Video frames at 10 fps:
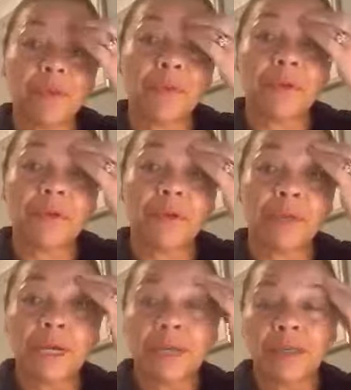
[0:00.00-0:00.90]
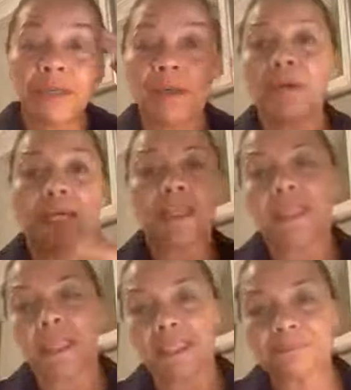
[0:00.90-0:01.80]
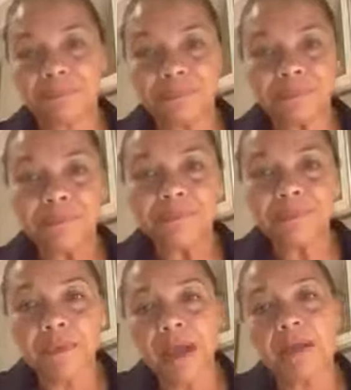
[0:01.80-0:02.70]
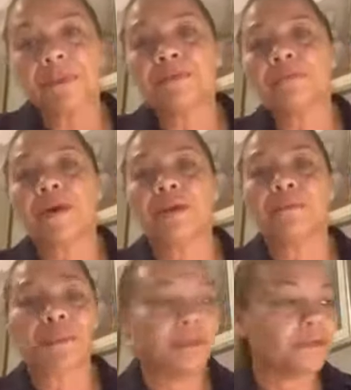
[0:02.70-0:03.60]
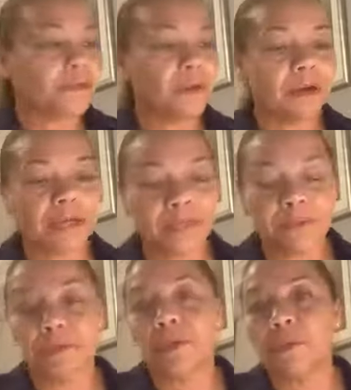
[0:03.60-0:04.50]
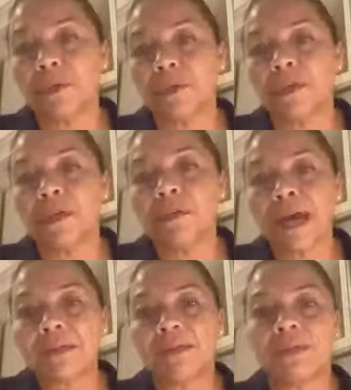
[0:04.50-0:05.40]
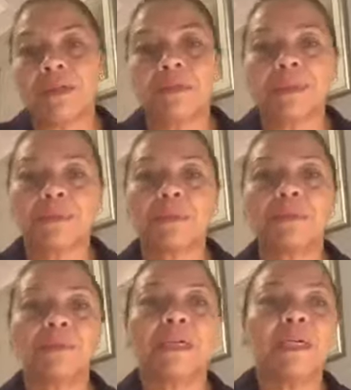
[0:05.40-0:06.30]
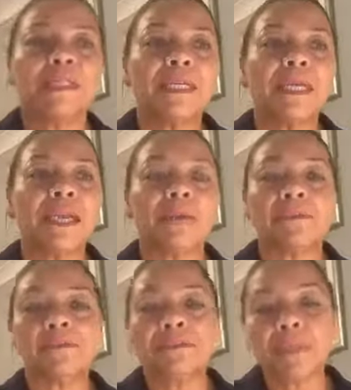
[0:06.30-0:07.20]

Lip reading: you while you're, you know, in this confinement, if you like, or not wanting to go out or unable to get out.